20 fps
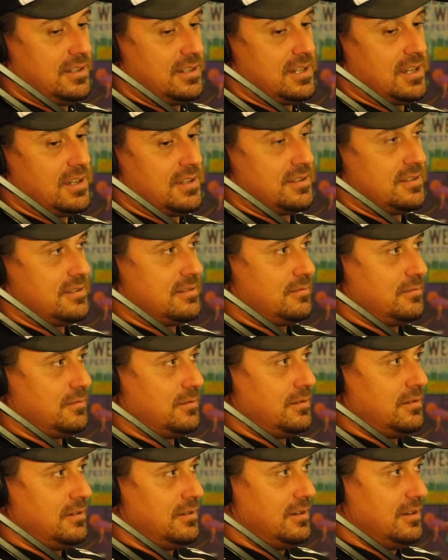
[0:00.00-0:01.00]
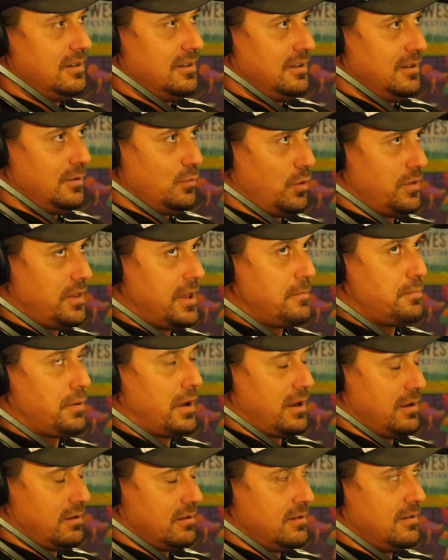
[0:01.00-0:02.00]
Ladies and gentlemen, if your
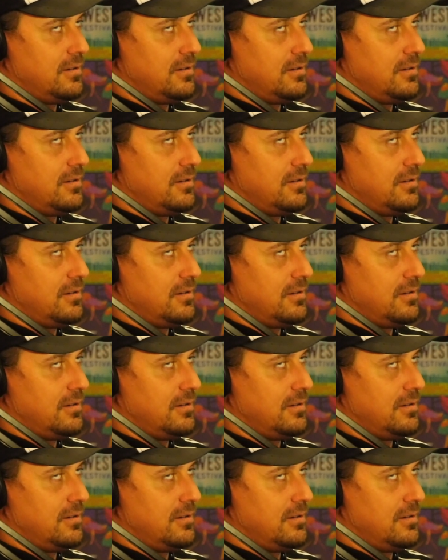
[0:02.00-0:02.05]
business